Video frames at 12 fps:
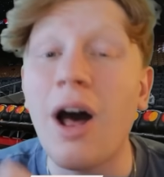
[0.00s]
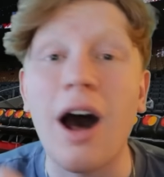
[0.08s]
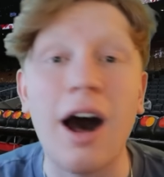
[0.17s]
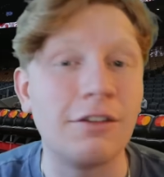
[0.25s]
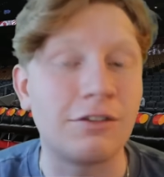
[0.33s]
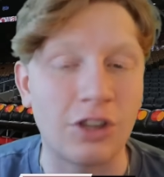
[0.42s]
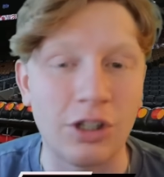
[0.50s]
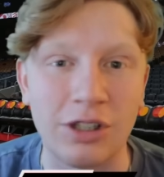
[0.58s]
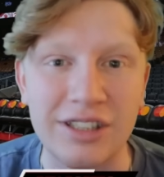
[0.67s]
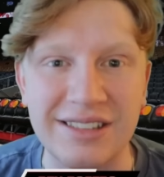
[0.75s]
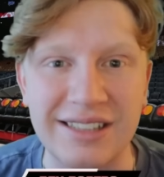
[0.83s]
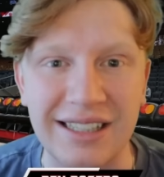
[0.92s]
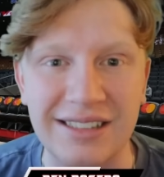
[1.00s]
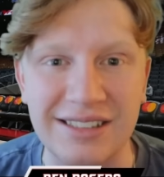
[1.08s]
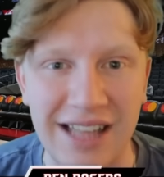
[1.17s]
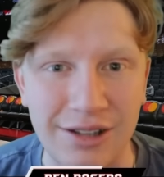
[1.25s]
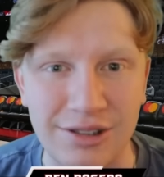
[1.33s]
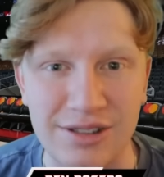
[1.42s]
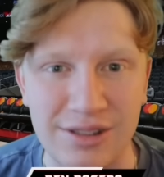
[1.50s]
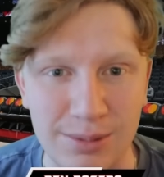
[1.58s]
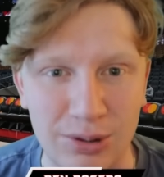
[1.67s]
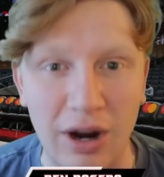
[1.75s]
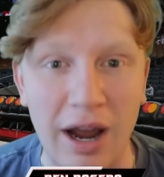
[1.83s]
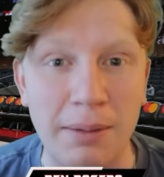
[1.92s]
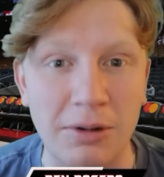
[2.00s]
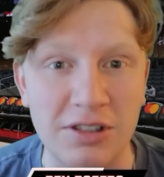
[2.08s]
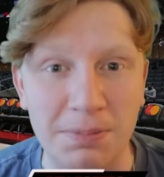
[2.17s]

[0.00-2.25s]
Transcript: of 36,000 subscribers.